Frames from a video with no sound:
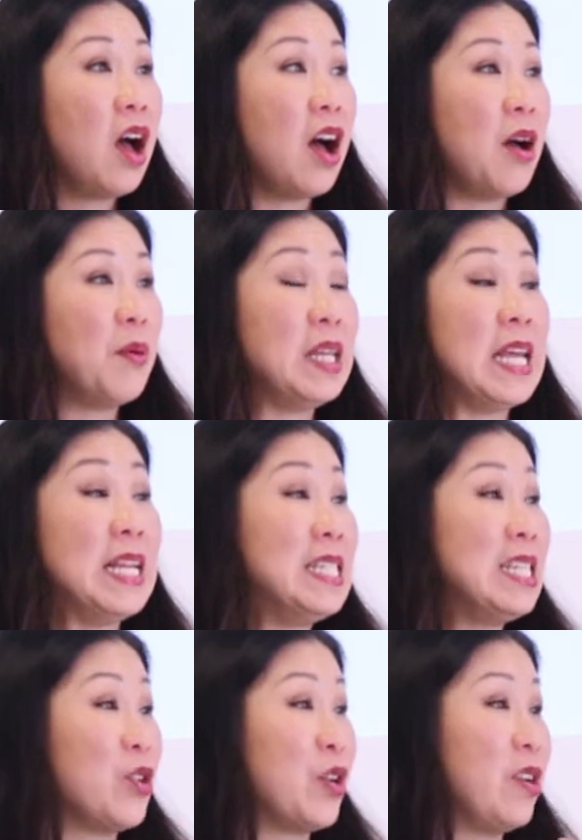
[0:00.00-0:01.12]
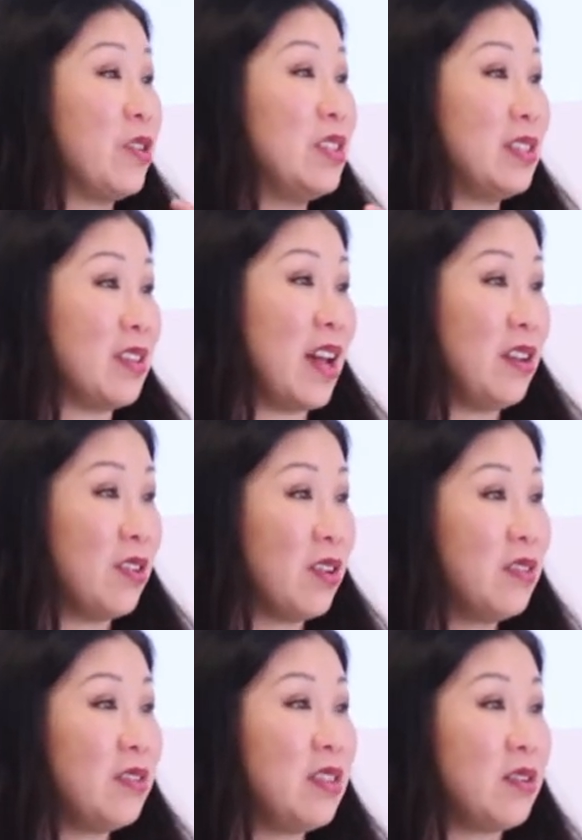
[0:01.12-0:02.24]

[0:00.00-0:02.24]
an interior designer,